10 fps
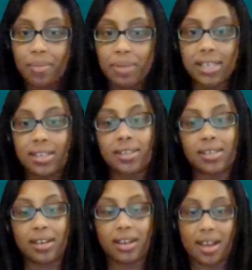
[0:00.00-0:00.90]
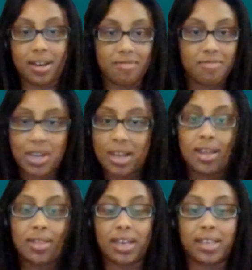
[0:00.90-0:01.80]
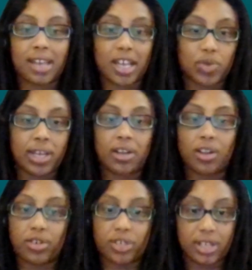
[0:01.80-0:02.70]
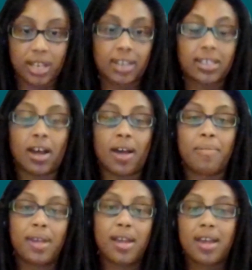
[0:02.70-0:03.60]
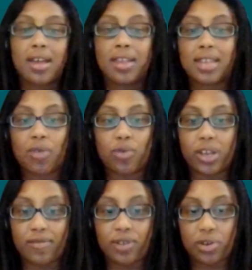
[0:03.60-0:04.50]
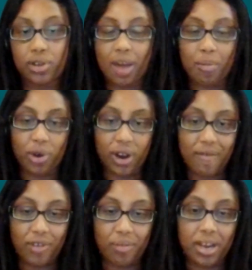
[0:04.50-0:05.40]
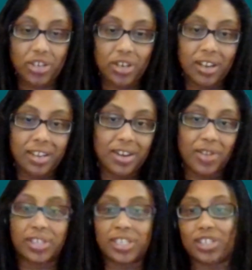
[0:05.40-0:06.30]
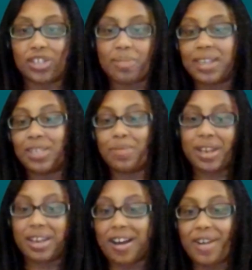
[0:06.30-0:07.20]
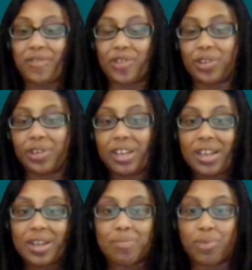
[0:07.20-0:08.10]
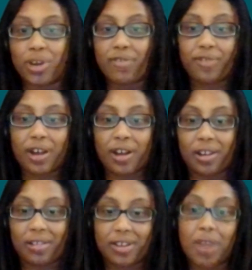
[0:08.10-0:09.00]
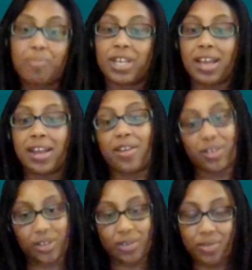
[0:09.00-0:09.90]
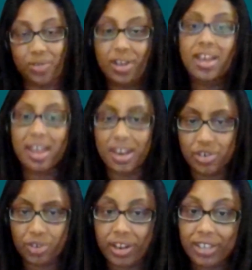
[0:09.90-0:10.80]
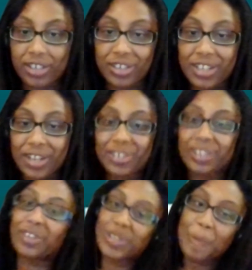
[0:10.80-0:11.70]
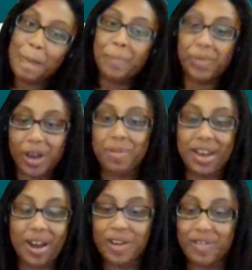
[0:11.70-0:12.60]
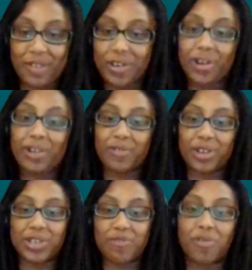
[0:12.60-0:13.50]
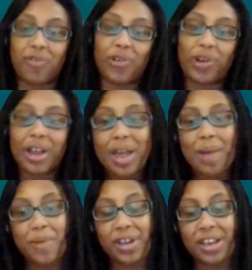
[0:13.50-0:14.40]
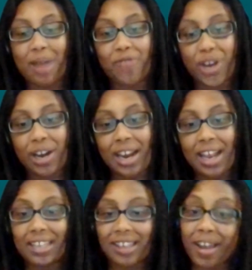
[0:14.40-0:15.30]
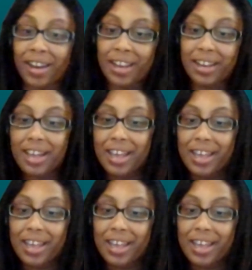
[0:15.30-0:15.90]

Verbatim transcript: pieces and, and things as we get closer to that time that will give you a lot more information. You know, this is just meant to be kind of a brief uh, update and also an introduction to those of those who uh, may not have even heard of Rejuve before. But yeah, I'm very excited